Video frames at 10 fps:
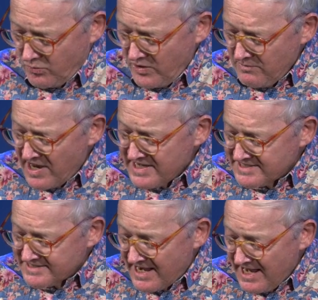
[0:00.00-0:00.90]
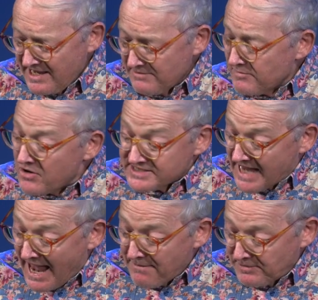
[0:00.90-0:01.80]
We might say most
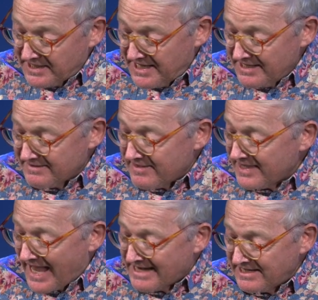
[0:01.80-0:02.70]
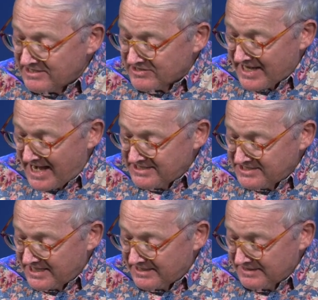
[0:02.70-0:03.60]
aptly that the analytical
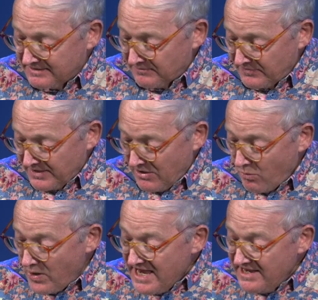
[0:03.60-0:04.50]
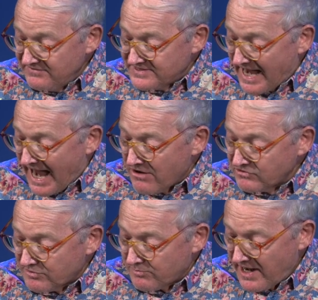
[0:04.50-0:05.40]
engine weaves
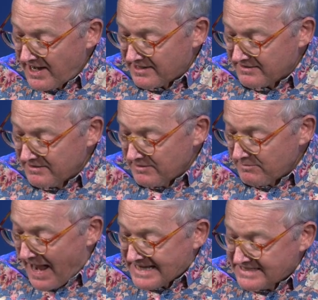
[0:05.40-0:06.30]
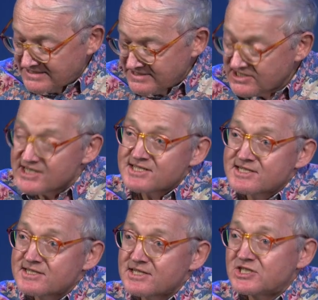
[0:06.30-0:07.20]
algebraic patterns just
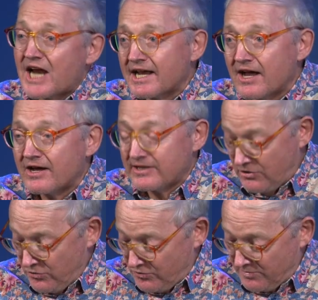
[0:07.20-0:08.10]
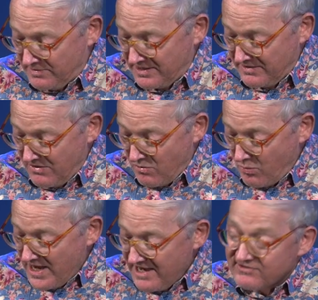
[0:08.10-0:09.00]
as the jacquard loom
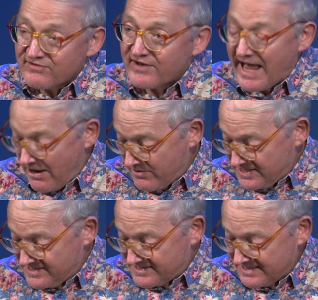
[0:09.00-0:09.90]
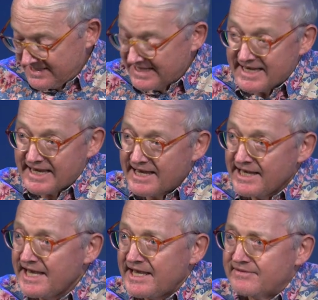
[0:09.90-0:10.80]
weaves flowers and
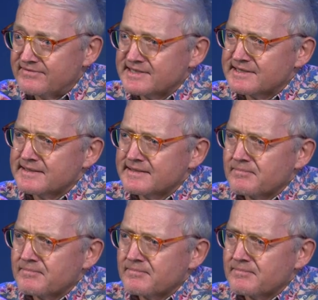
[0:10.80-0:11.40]
leaves.